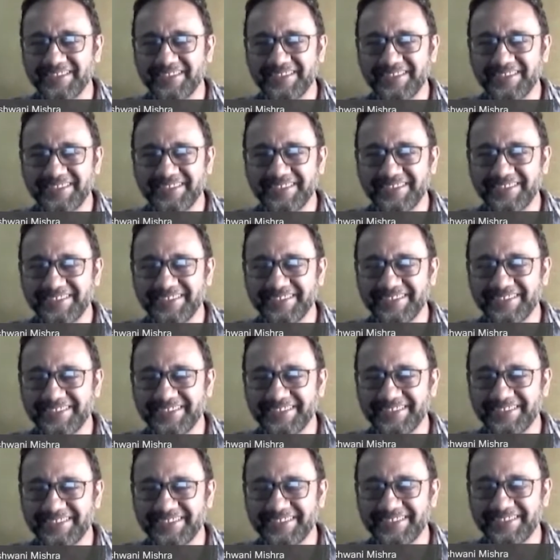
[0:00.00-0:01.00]

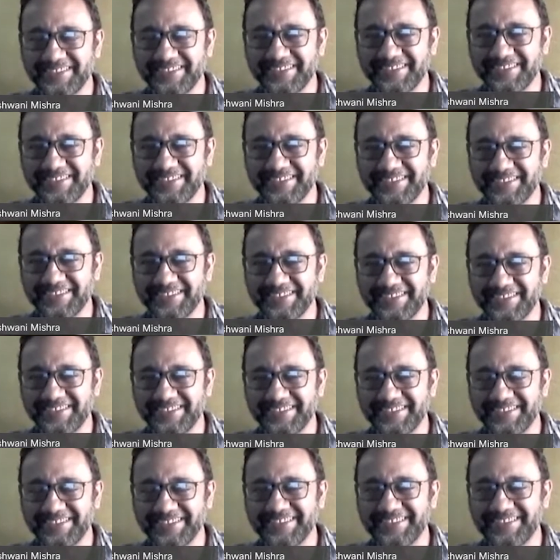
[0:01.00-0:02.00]

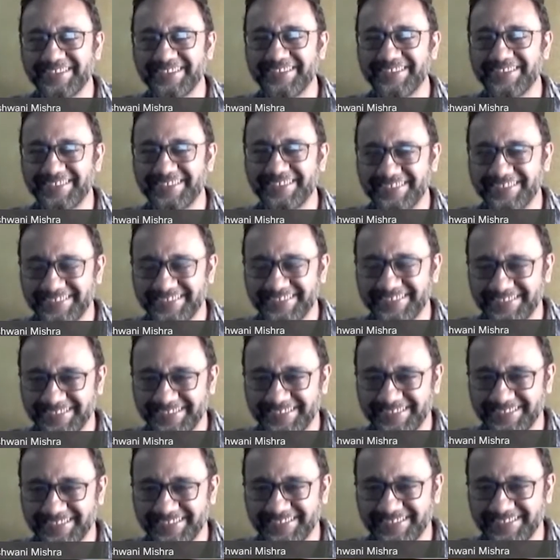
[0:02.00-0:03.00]

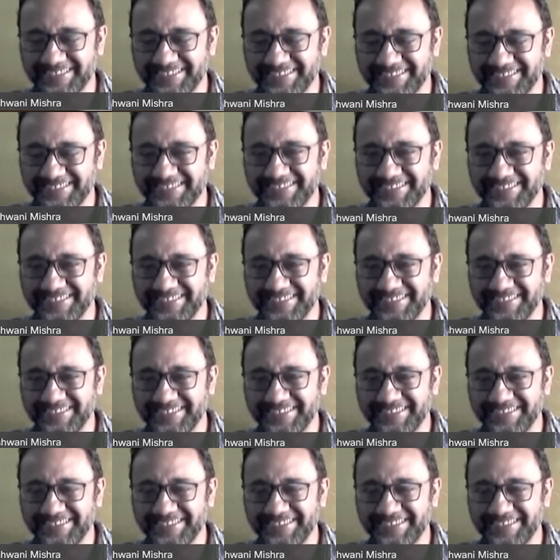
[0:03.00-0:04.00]

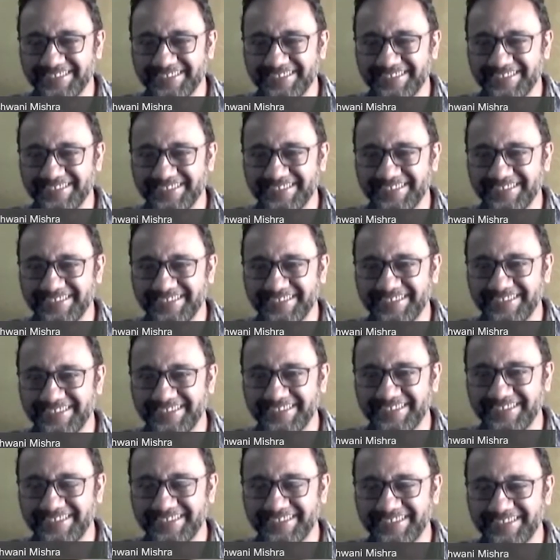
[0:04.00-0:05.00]

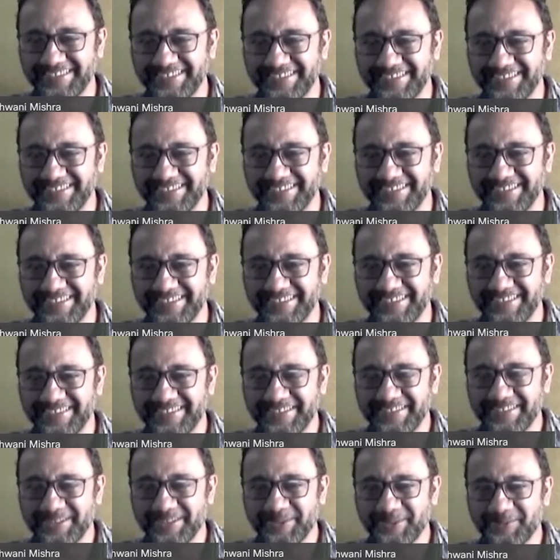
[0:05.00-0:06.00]

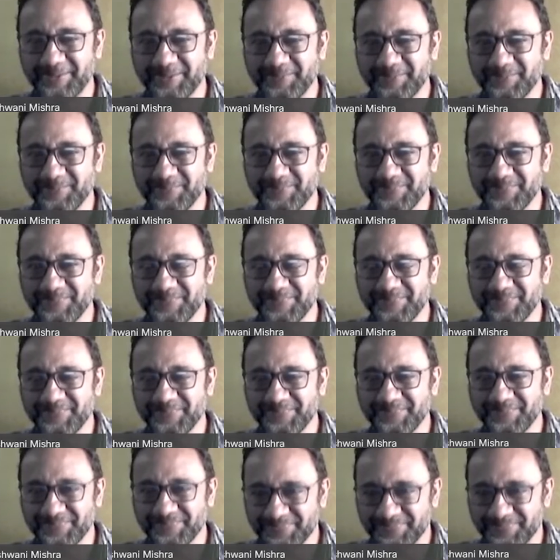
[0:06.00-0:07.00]

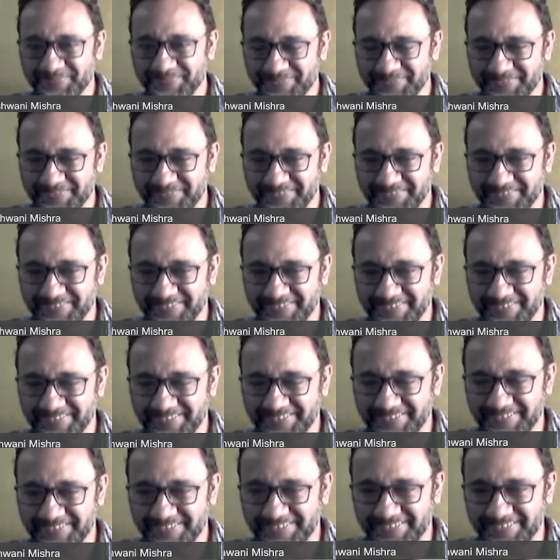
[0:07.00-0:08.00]
This person isn't speaking.